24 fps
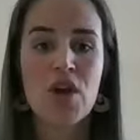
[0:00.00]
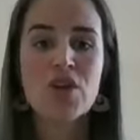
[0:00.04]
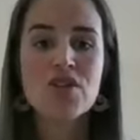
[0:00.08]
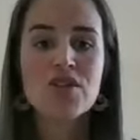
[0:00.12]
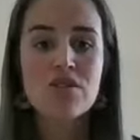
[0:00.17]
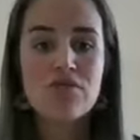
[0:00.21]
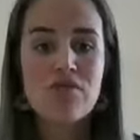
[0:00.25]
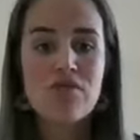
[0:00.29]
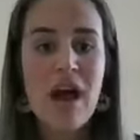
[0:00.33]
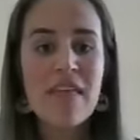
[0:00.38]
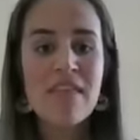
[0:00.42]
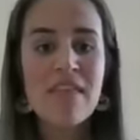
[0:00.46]
So
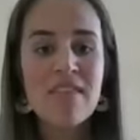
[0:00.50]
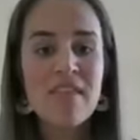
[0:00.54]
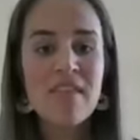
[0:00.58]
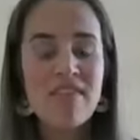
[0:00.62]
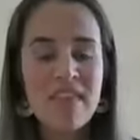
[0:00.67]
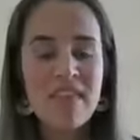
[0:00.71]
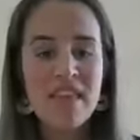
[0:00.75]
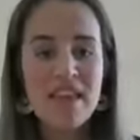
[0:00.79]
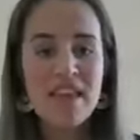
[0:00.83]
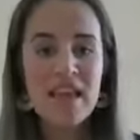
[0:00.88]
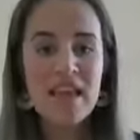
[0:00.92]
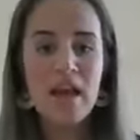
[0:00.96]
rather than
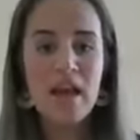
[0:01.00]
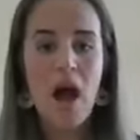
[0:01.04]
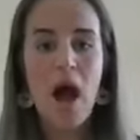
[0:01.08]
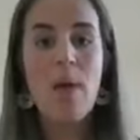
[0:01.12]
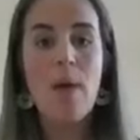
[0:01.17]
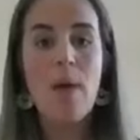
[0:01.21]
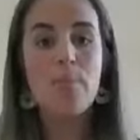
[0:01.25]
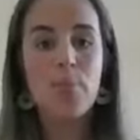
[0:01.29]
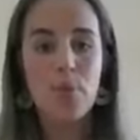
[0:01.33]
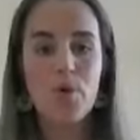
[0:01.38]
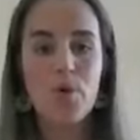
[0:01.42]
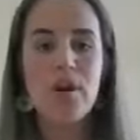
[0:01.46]
thinking,
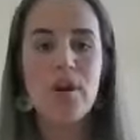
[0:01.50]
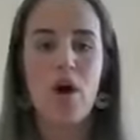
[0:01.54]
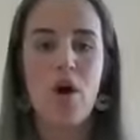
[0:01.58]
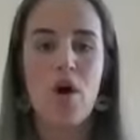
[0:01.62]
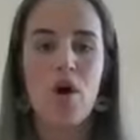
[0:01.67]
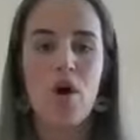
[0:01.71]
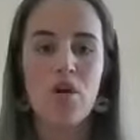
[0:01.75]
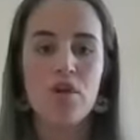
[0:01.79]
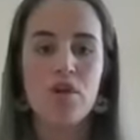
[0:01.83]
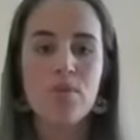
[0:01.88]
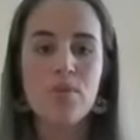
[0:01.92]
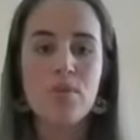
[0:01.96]
I'm bored at
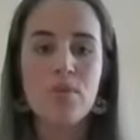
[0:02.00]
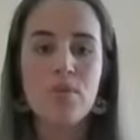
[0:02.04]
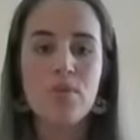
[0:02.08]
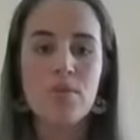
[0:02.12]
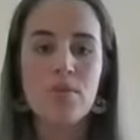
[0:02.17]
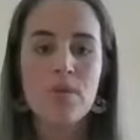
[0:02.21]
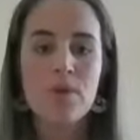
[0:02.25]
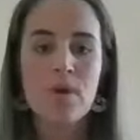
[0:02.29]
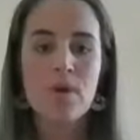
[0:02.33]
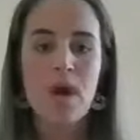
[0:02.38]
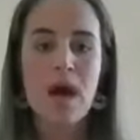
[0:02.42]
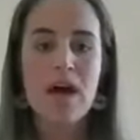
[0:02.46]
home,
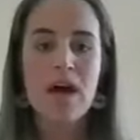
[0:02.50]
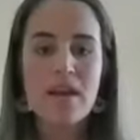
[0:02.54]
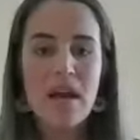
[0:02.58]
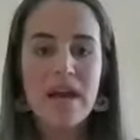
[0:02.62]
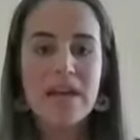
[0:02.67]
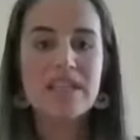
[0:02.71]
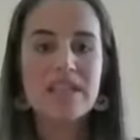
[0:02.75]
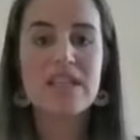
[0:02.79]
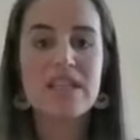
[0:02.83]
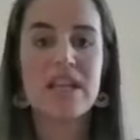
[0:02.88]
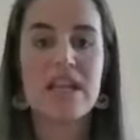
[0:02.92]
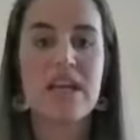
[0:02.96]
I'd
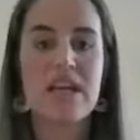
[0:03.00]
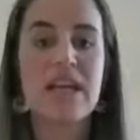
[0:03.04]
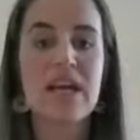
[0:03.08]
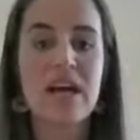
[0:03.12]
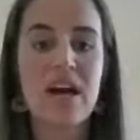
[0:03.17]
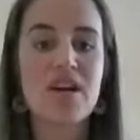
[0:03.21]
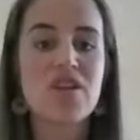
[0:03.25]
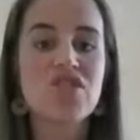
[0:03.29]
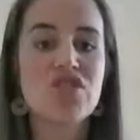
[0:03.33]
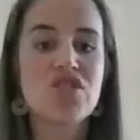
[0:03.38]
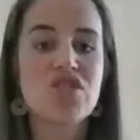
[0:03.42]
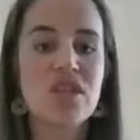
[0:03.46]
like to
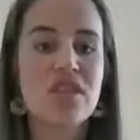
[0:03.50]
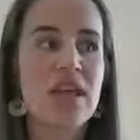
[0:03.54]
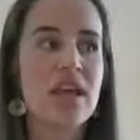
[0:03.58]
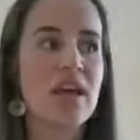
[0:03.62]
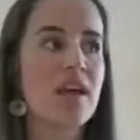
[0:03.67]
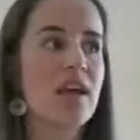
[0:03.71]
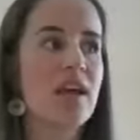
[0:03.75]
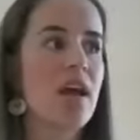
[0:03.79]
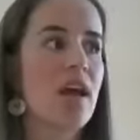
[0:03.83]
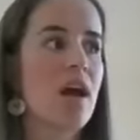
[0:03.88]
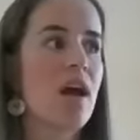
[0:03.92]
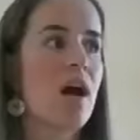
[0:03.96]
encourage you to
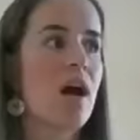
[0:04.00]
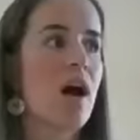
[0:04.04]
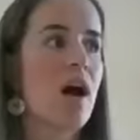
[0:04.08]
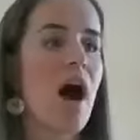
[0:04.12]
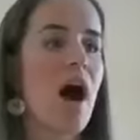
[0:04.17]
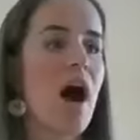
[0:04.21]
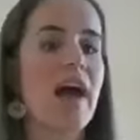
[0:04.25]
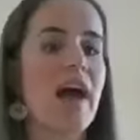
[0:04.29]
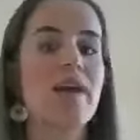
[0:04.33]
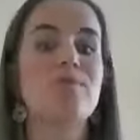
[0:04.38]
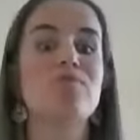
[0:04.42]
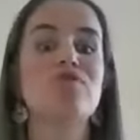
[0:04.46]
think,
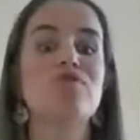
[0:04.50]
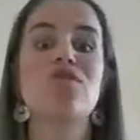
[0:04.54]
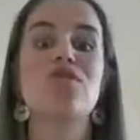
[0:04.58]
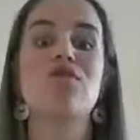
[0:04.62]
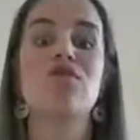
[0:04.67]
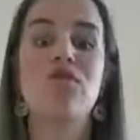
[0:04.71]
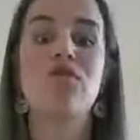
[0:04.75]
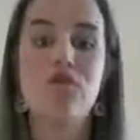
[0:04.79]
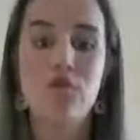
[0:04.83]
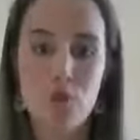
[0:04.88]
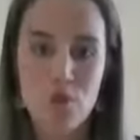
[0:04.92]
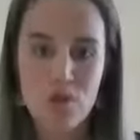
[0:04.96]
I am so
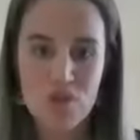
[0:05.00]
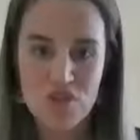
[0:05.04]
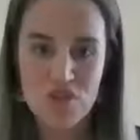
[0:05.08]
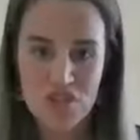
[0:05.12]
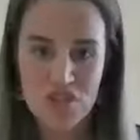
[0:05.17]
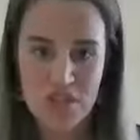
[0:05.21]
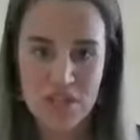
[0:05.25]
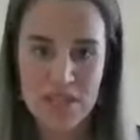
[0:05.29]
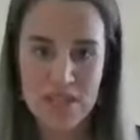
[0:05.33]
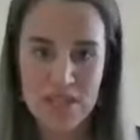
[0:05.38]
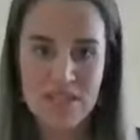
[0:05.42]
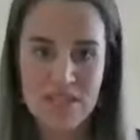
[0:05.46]

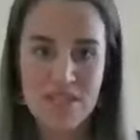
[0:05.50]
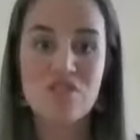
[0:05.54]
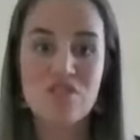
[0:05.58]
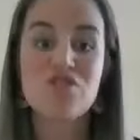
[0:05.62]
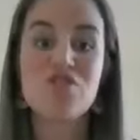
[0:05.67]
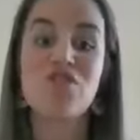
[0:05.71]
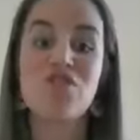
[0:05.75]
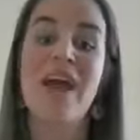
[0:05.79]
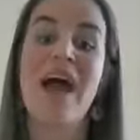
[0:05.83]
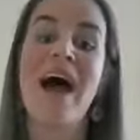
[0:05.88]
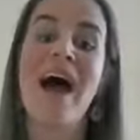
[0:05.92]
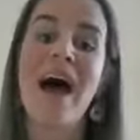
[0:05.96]
fortunate
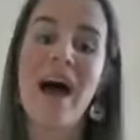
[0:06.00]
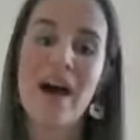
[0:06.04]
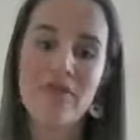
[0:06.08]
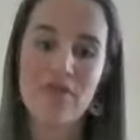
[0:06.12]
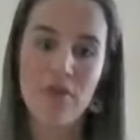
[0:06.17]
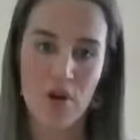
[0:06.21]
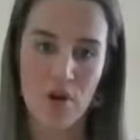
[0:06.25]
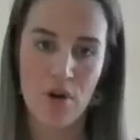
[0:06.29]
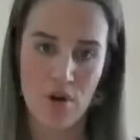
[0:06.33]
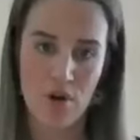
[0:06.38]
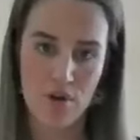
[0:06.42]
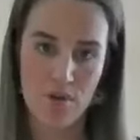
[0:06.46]
to have a
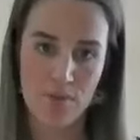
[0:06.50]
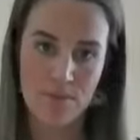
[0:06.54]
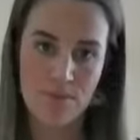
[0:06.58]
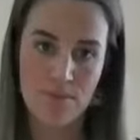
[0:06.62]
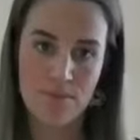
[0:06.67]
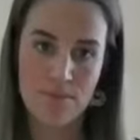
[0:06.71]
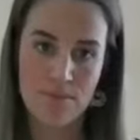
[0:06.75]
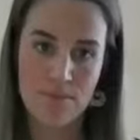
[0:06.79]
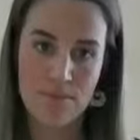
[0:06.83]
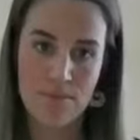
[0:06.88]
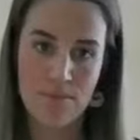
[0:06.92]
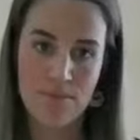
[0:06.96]
home.
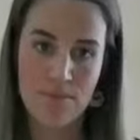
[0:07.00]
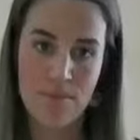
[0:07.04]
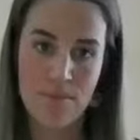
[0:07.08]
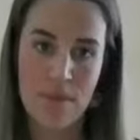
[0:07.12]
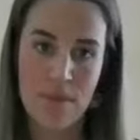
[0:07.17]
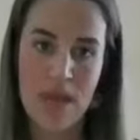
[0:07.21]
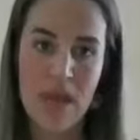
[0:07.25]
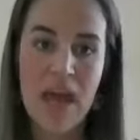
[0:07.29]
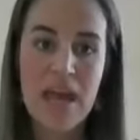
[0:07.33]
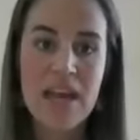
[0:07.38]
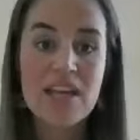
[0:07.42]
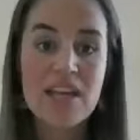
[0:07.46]

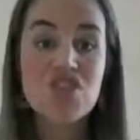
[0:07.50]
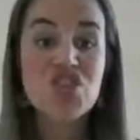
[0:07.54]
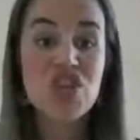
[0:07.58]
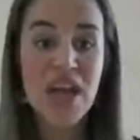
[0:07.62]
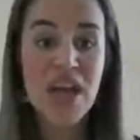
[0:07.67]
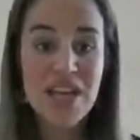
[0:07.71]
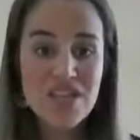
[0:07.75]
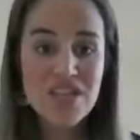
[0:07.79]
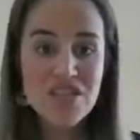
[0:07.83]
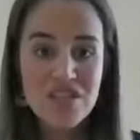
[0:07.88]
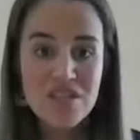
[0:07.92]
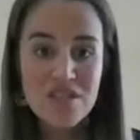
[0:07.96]
And it
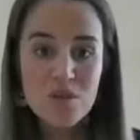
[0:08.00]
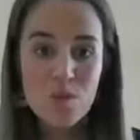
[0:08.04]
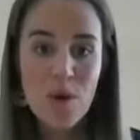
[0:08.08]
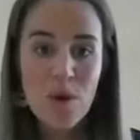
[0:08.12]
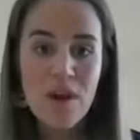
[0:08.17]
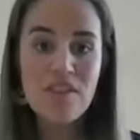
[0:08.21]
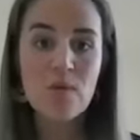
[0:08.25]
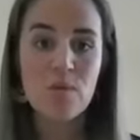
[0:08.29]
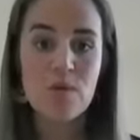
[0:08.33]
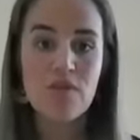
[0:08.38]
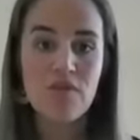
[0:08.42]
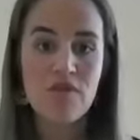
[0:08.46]
changes the way
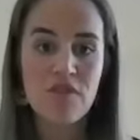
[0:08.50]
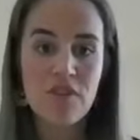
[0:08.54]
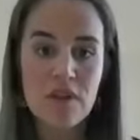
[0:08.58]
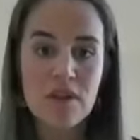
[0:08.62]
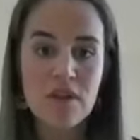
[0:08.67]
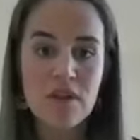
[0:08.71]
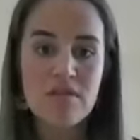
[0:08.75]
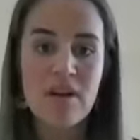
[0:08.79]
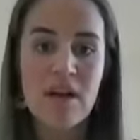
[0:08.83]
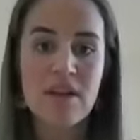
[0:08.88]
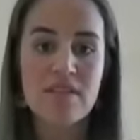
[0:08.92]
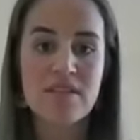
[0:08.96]
that we
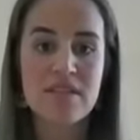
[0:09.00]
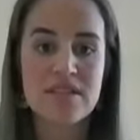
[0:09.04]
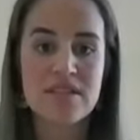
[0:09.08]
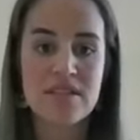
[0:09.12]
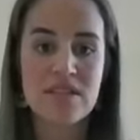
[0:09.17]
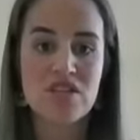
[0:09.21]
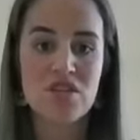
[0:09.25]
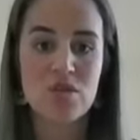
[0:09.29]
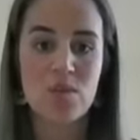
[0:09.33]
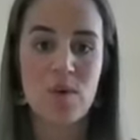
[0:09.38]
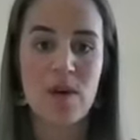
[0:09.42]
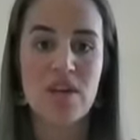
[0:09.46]
feel around the
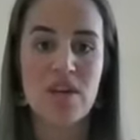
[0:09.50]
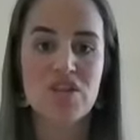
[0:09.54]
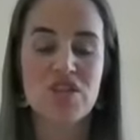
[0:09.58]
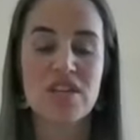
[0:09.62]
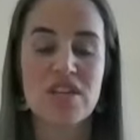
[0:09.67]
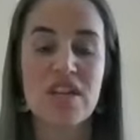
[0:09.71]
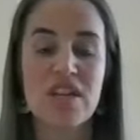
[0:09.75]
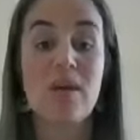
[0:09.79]
situation.